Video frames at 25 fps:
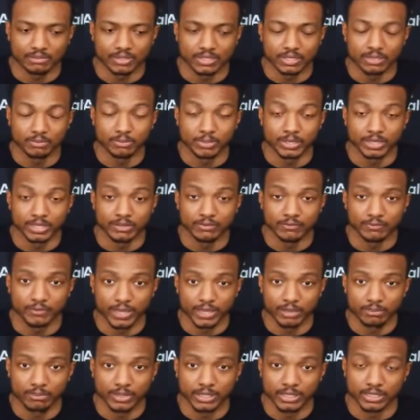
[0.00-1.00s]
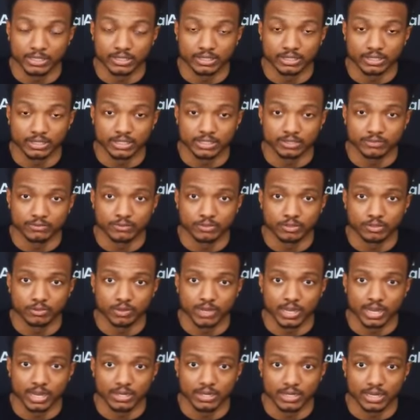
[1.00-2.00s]
Him being a vet, been in the league for a
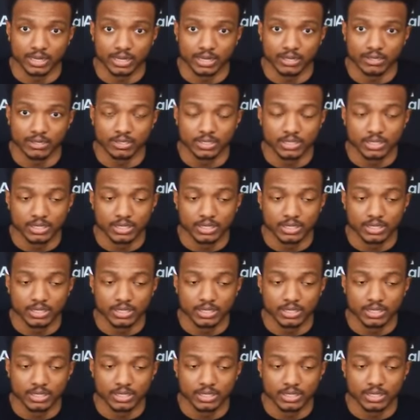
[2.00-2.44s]
while now,